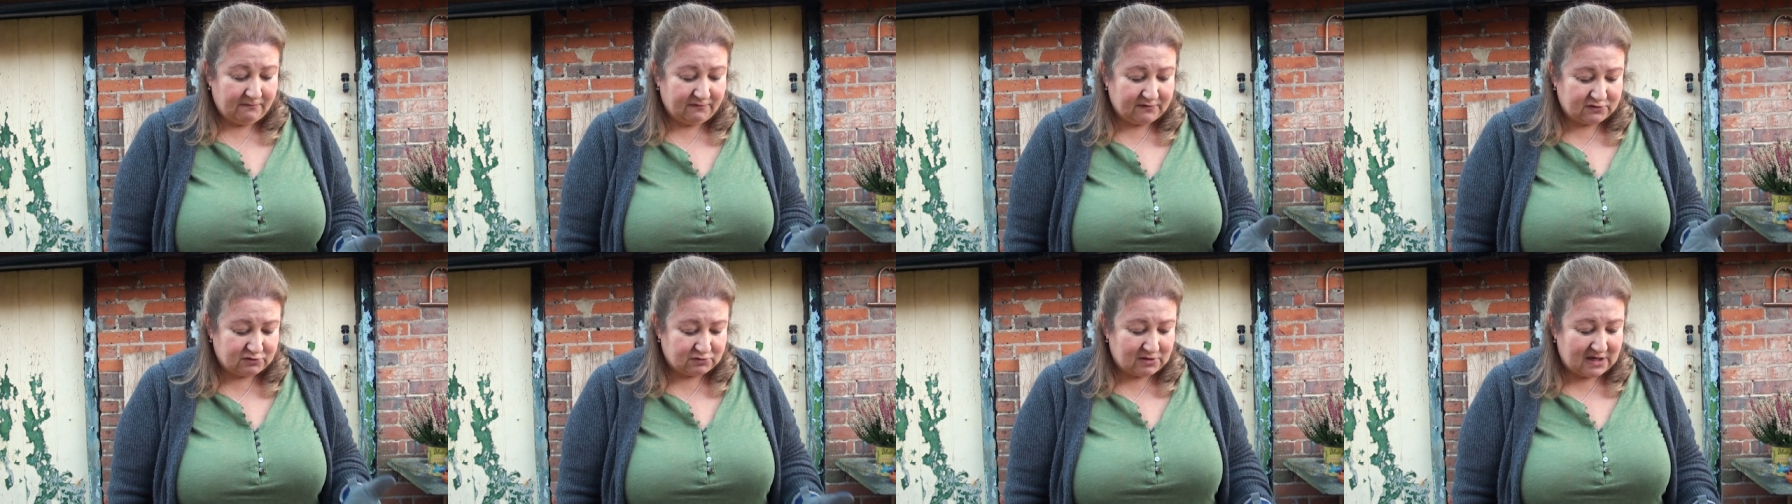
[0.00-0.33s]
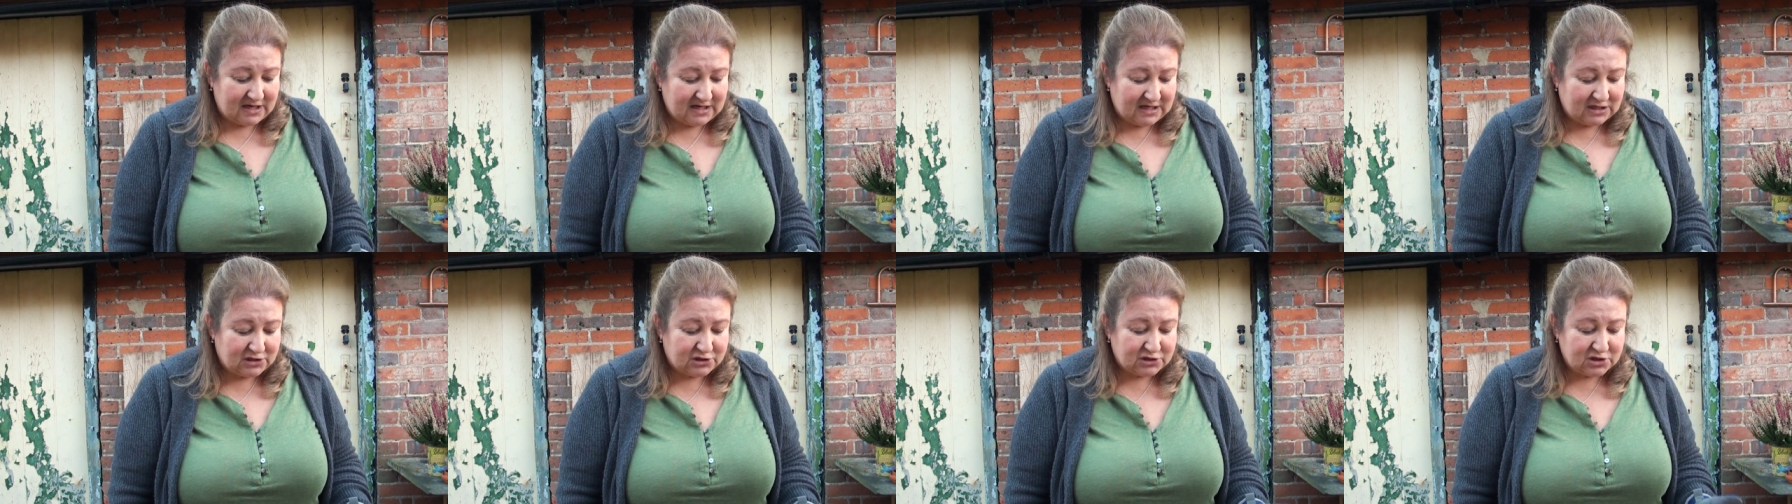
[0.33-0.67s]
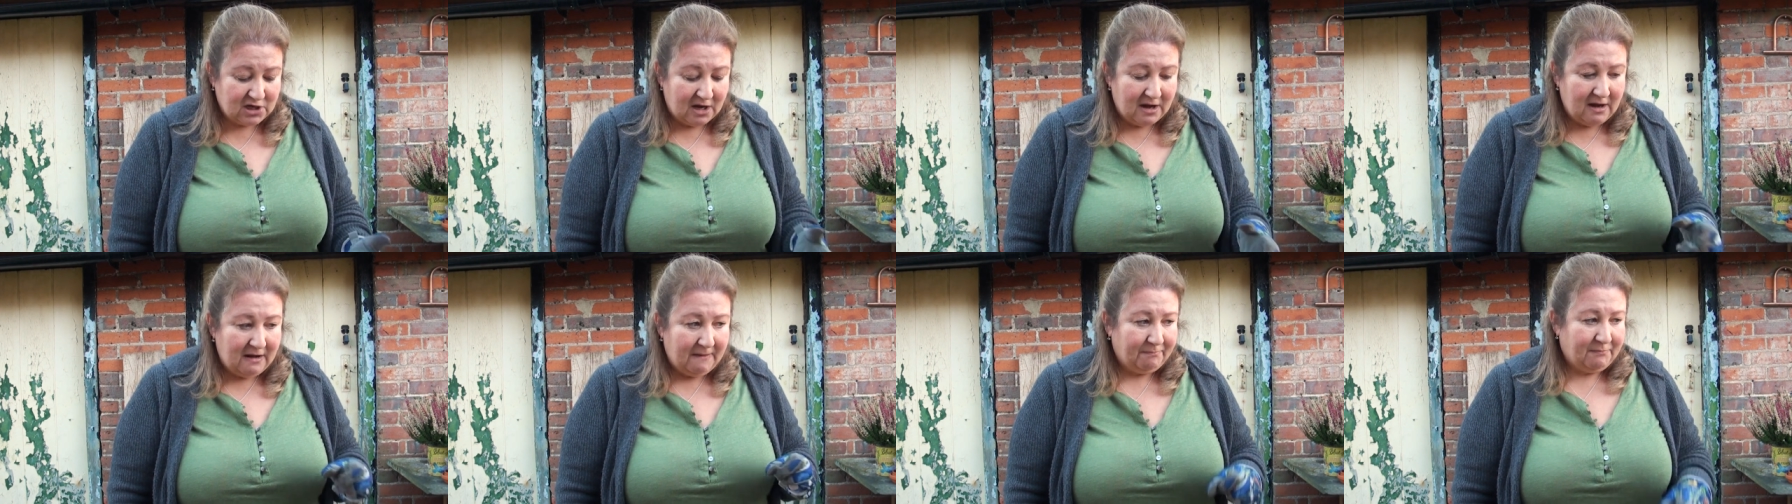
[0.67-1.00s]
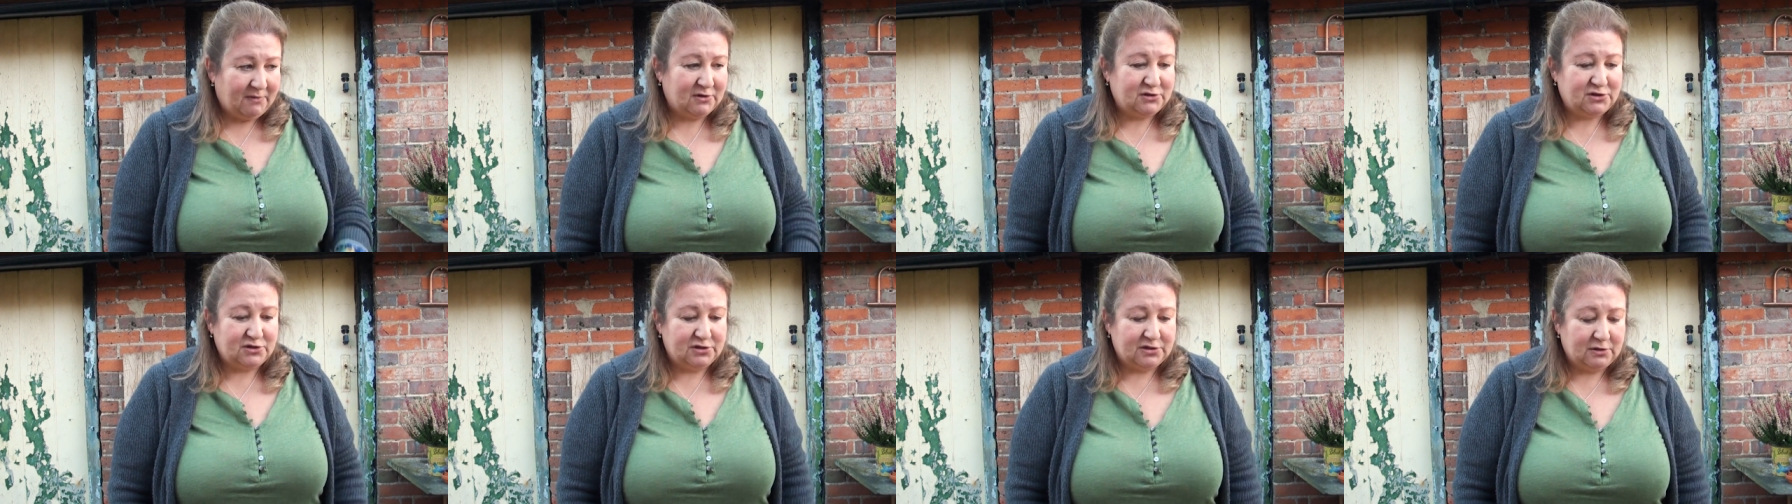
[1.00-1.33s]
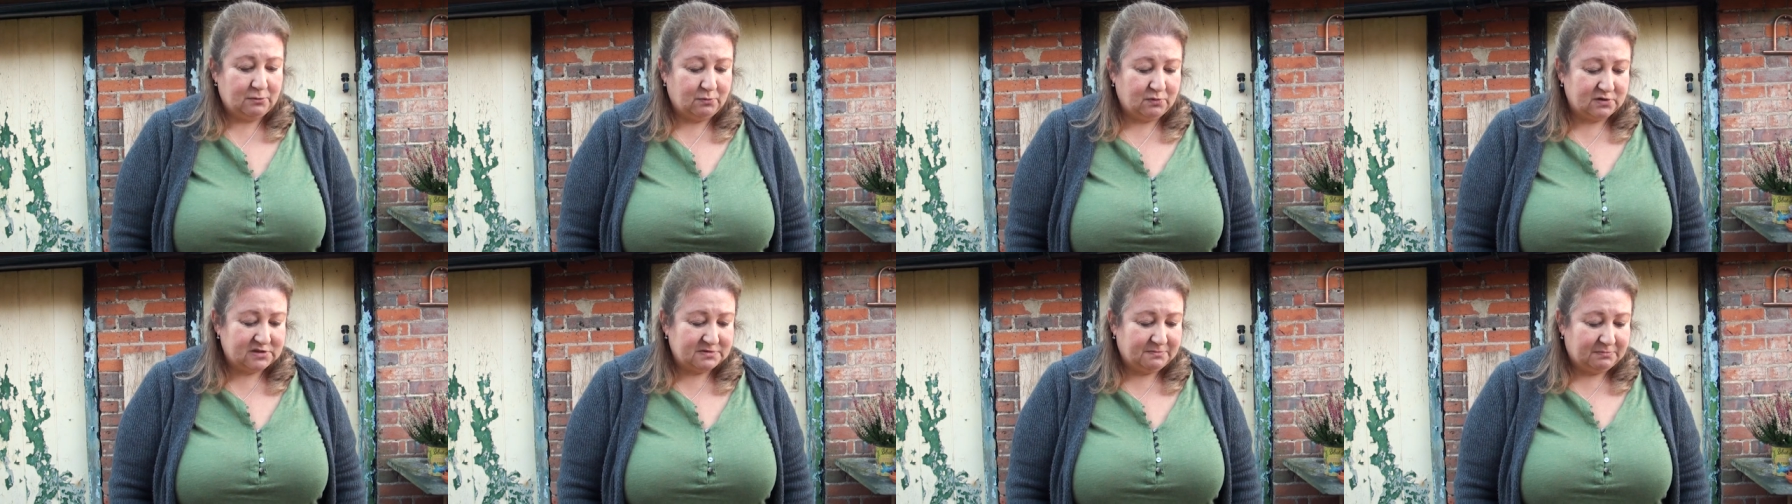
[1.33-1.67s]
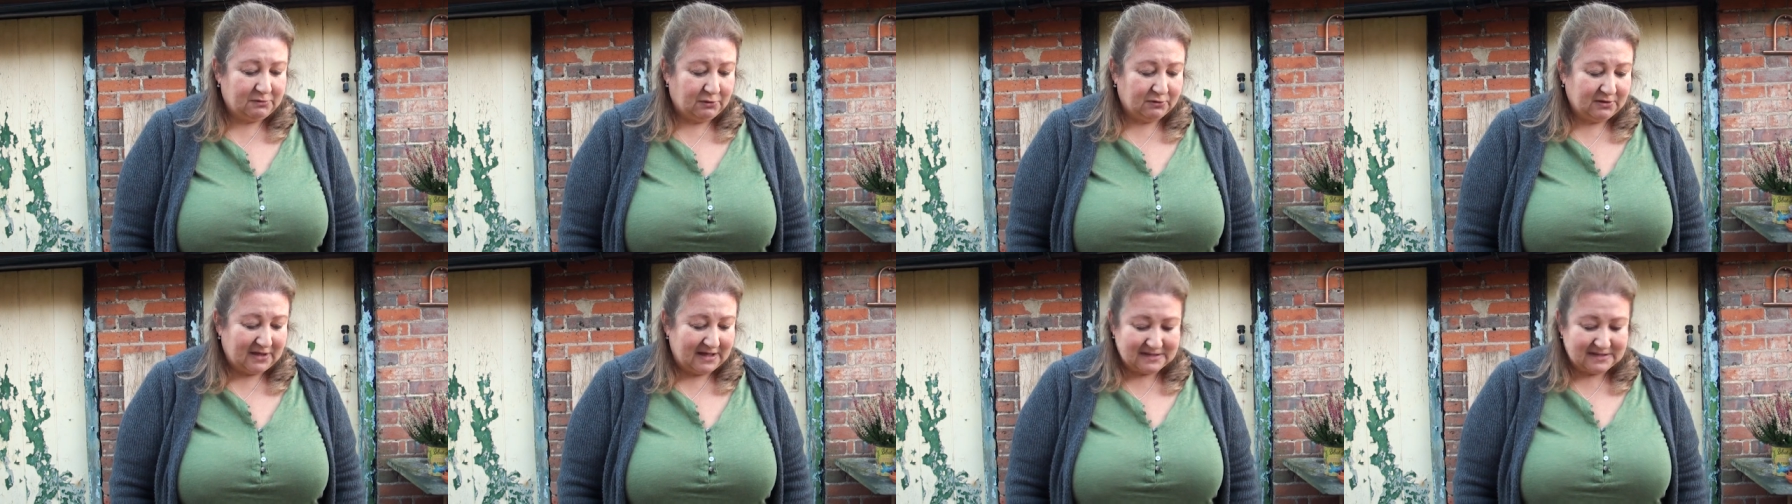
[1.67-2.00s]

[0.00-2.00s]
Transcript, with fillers: for drainage but you don't want to block